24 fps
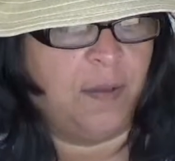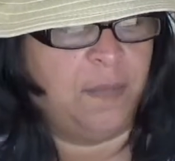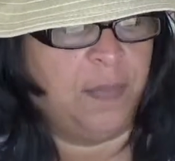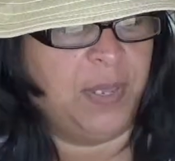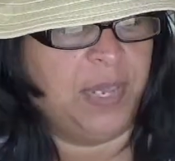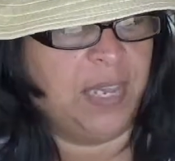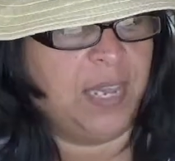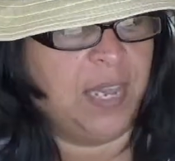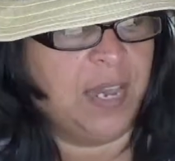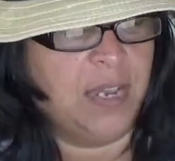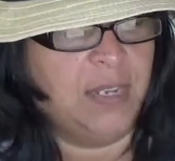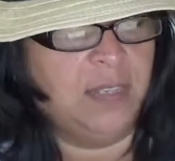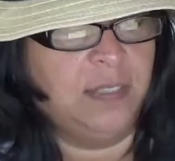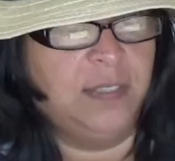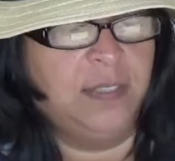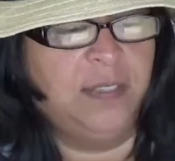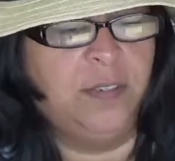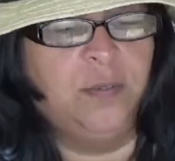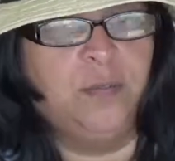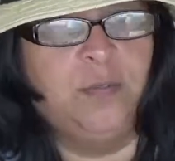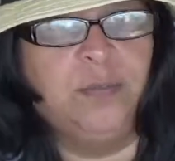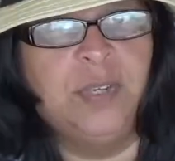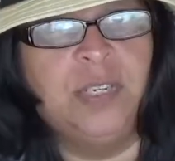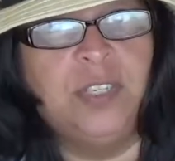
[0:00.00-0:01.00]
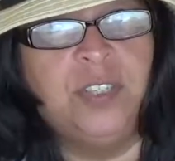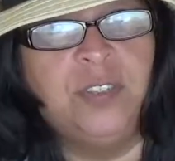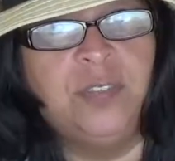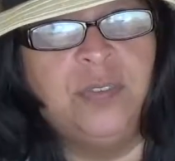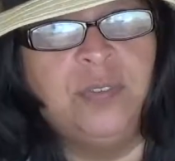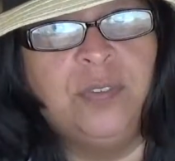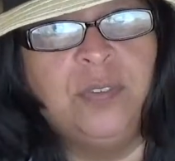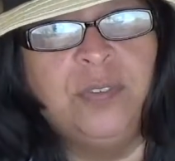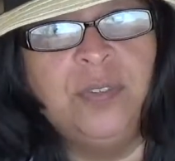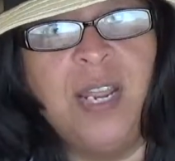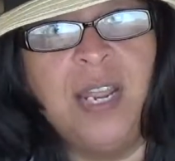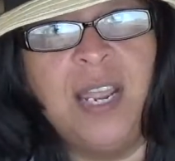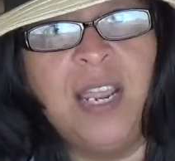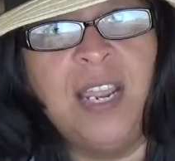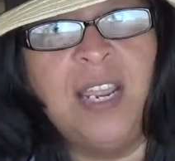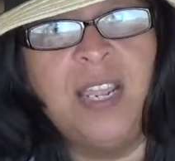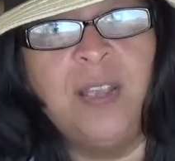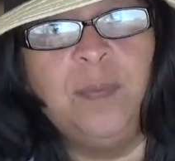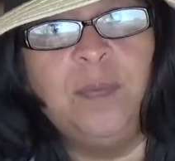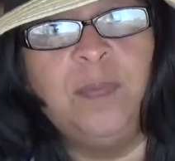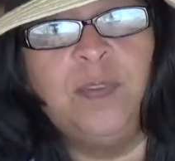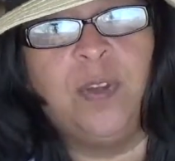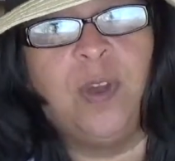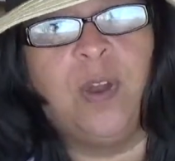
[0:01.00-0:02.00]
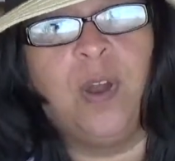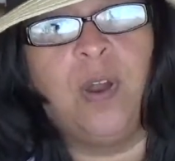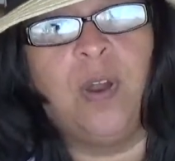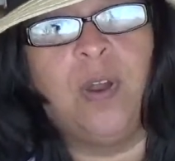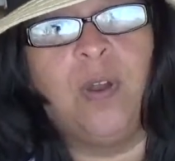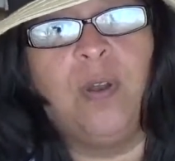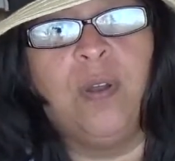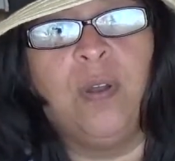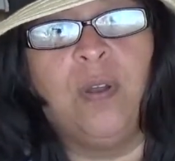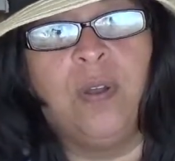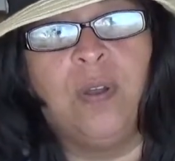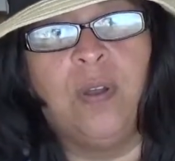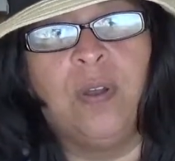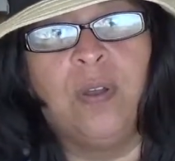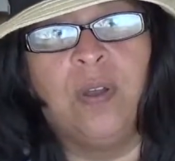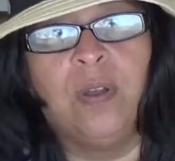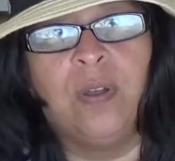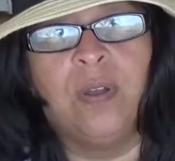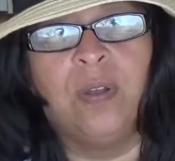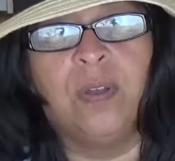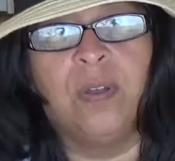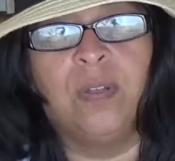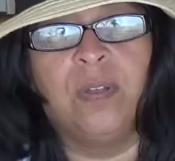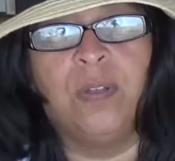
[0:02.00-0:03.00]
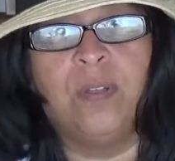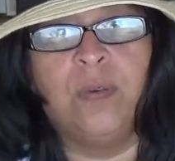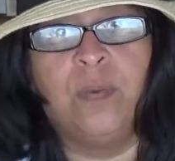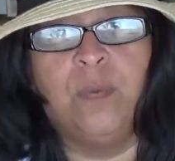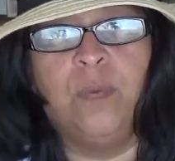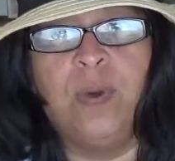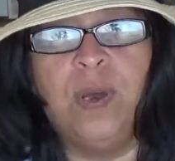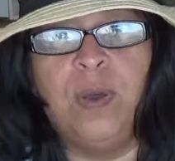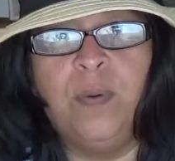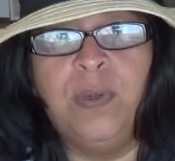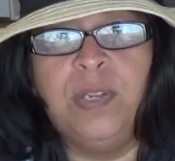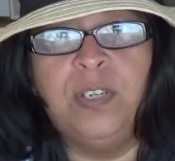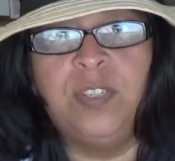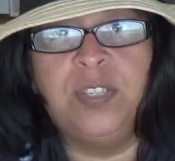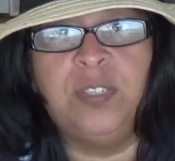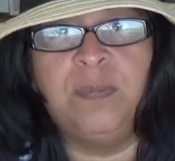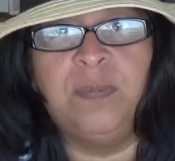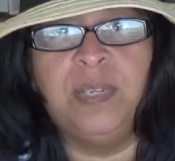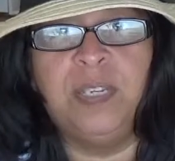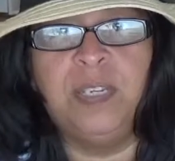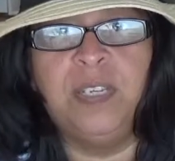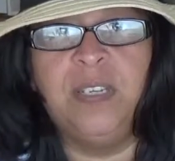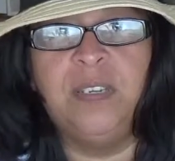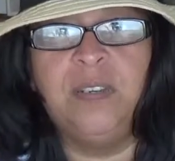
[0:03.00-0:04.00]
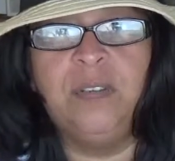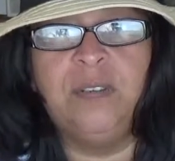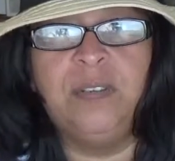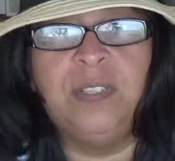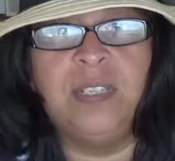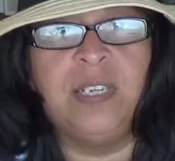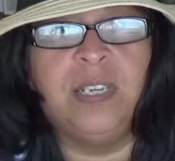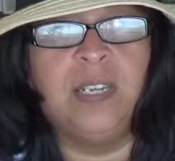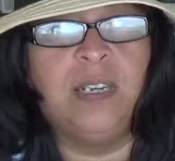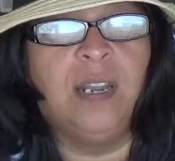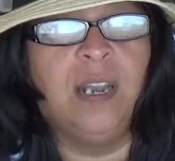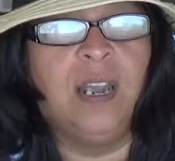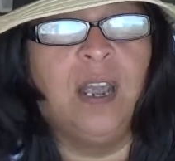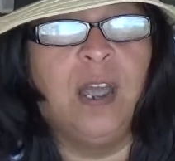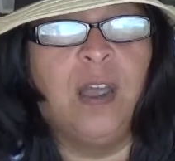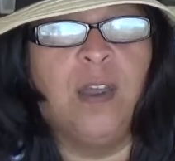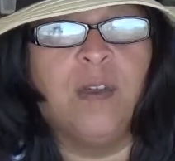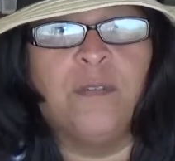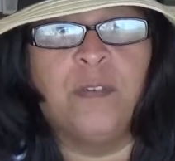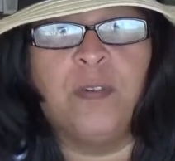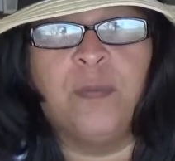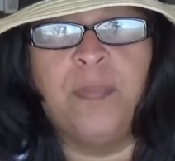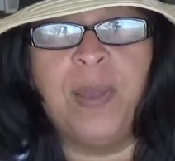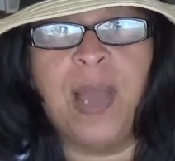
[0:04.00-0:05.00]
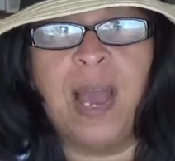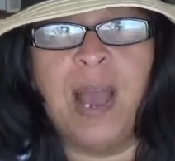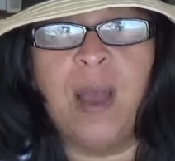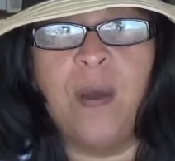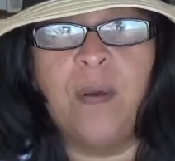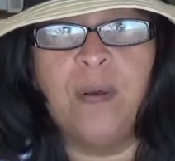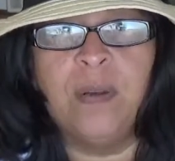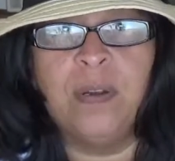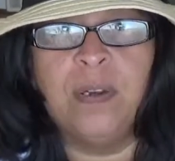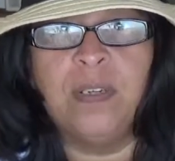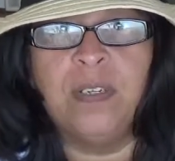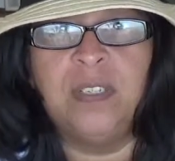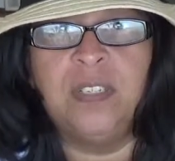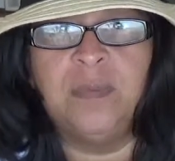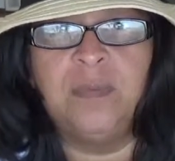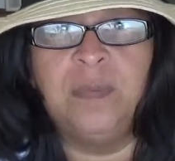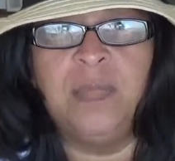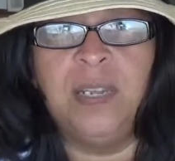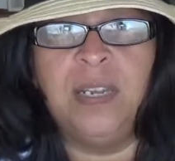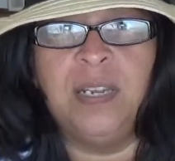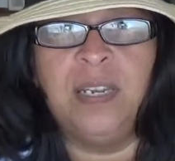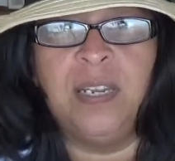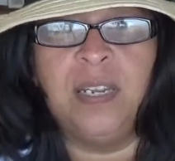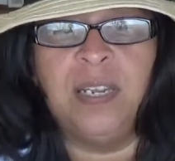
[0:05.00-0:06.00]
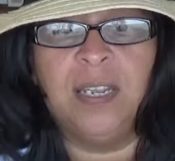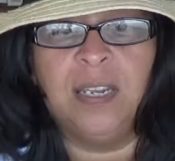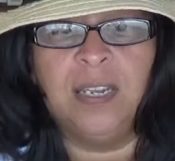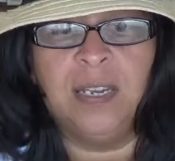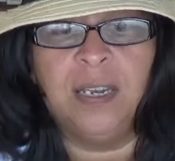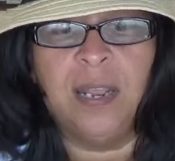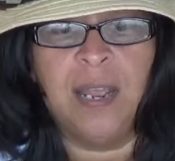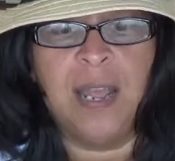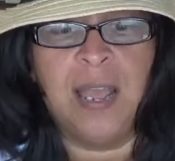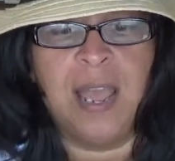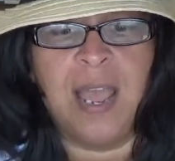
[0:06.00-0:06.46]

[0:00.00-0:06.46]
because the original names are what we should be using for power and dominion